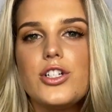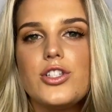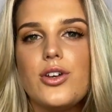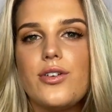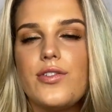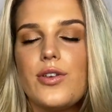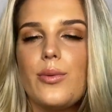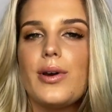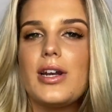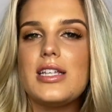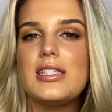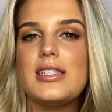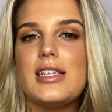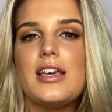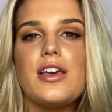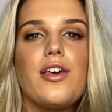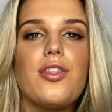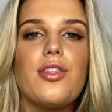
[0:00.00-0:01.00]
So if you want to
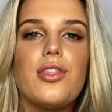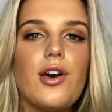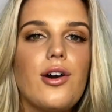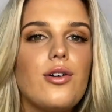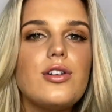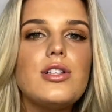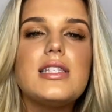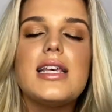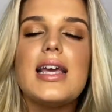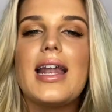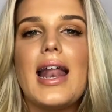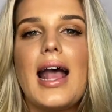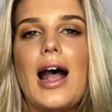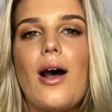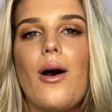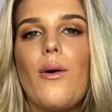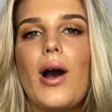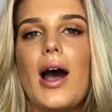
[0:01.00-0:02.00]
see those and
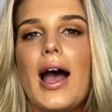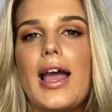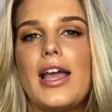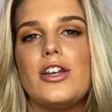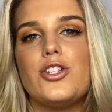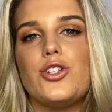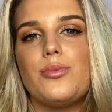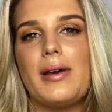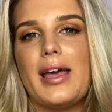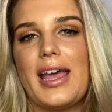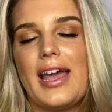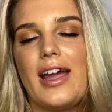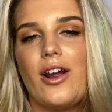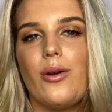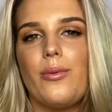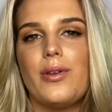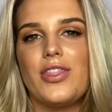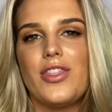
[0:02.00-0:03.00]
how I do my
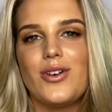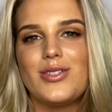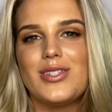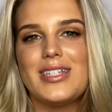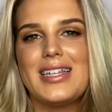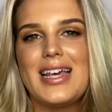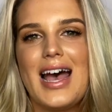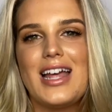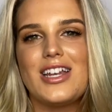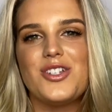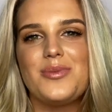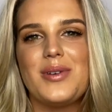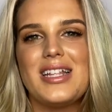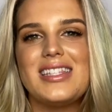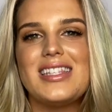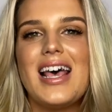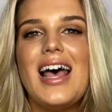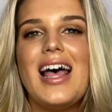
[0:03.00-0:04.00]
hair with those
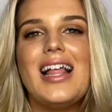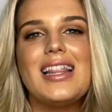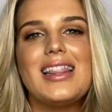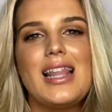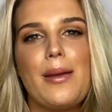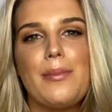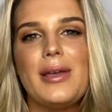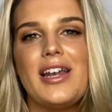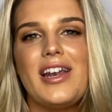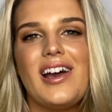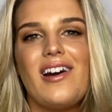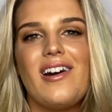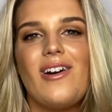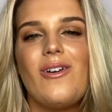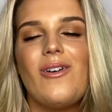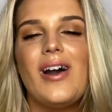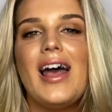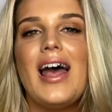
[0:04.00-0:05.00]
attachments, let me
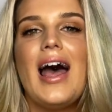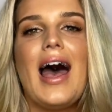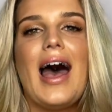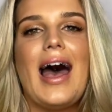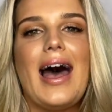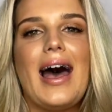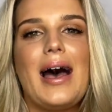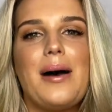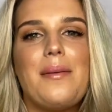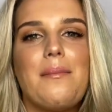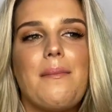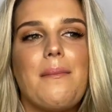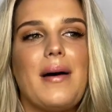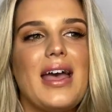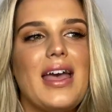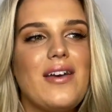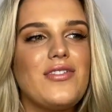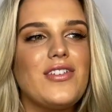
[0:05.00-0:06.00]
know.
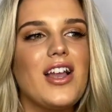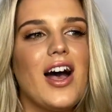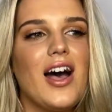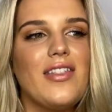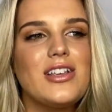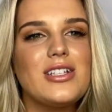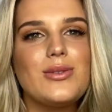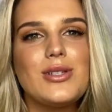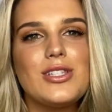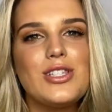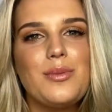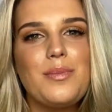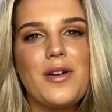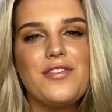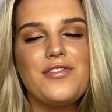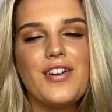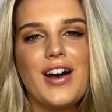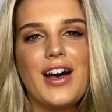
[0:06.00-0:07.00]
But if not, this was
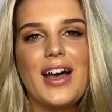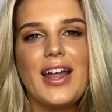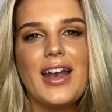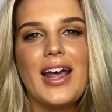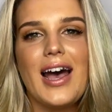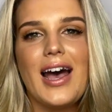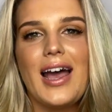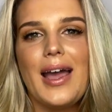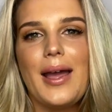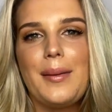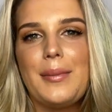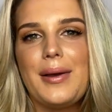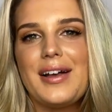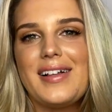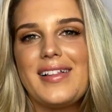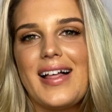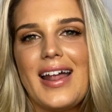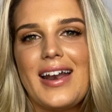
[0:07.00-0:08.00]
super fun. I'm
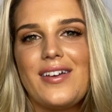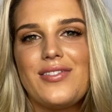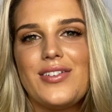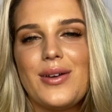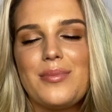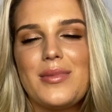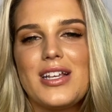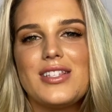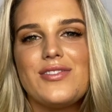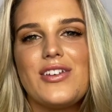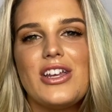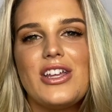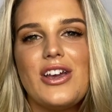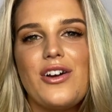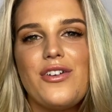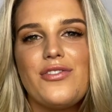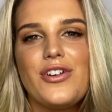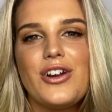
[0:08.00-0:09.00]
glad I filmed this
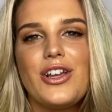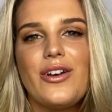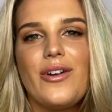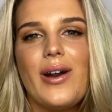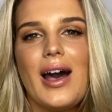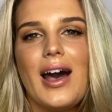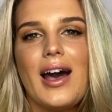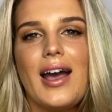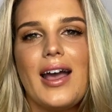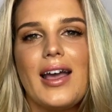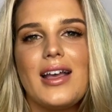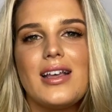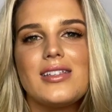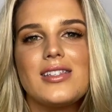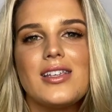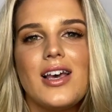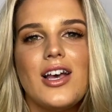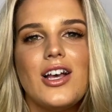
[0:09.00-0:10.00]
video for you
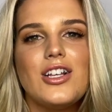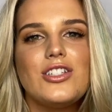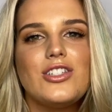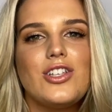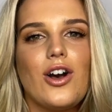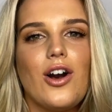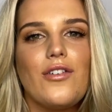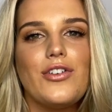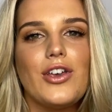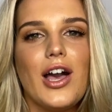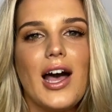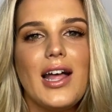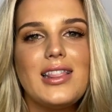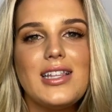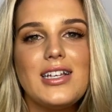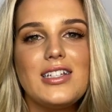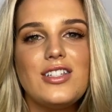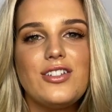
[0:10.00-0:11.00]
guys. So if you
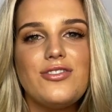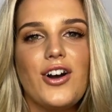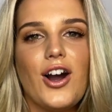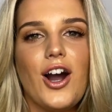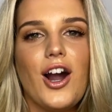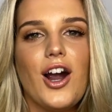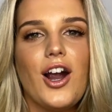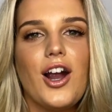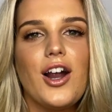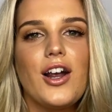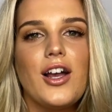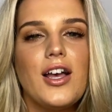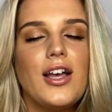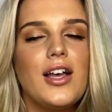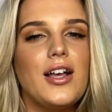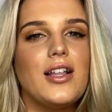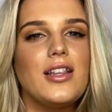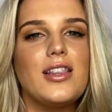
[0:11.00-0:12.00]
got this far,
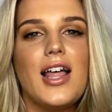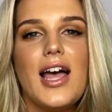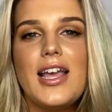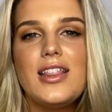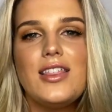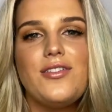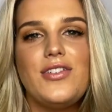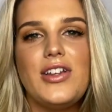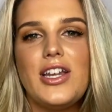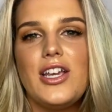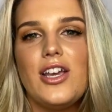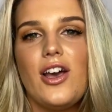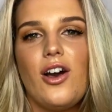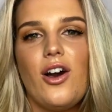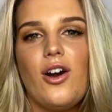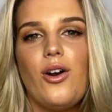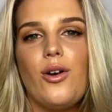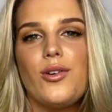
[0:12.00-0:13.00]
like the
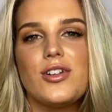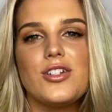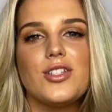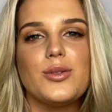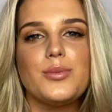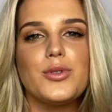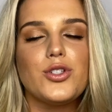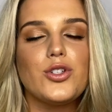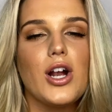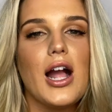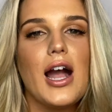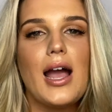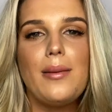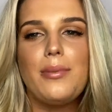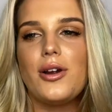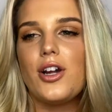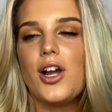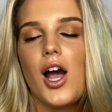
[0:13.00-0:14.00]
video or
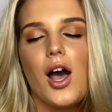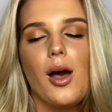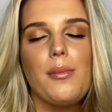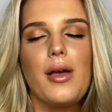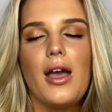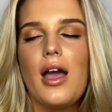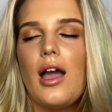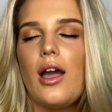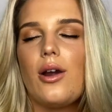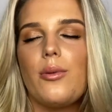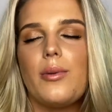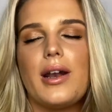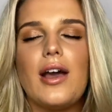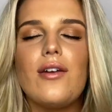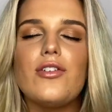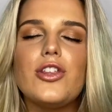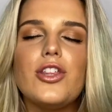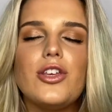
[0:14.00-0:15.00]
subscribe or comment or
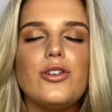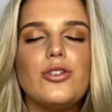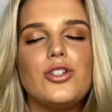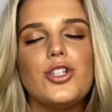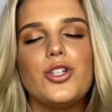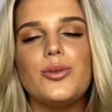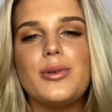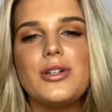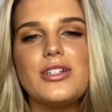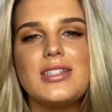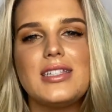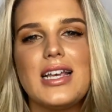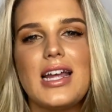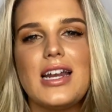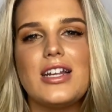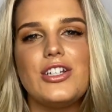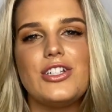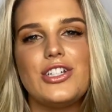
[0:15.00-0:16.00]
whatever the YouTubers
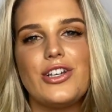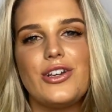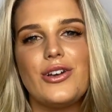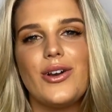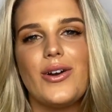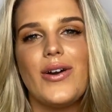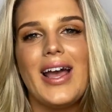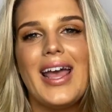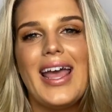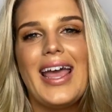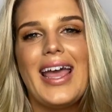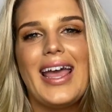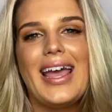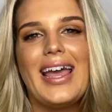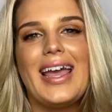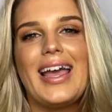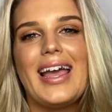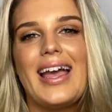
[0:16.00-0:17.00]
say to do.
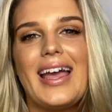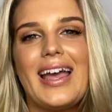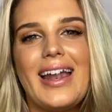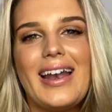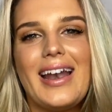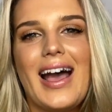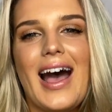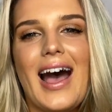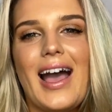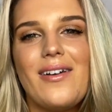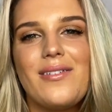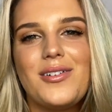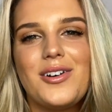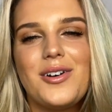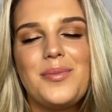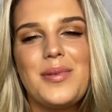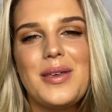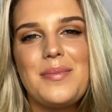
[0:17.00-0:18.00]
And I
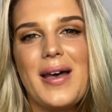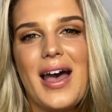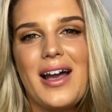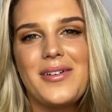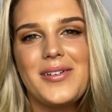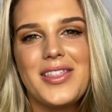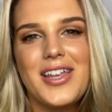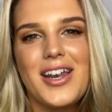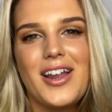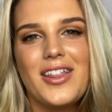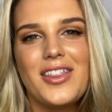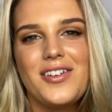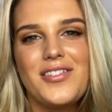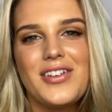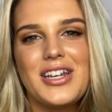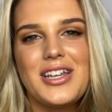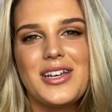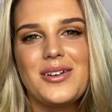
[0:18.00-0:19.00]
will be back with another
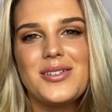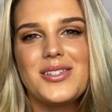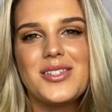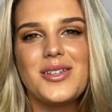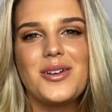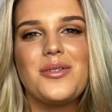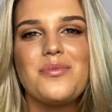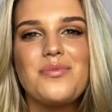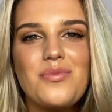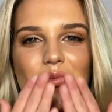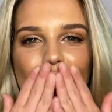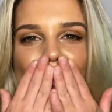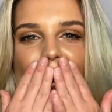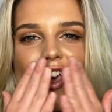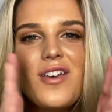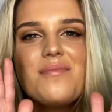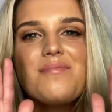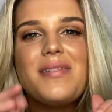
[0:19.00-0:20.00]
video soon.
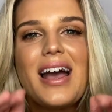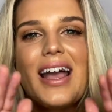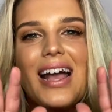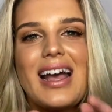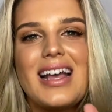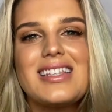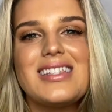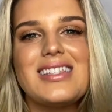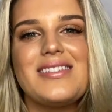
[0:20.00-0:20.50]
Bye guys.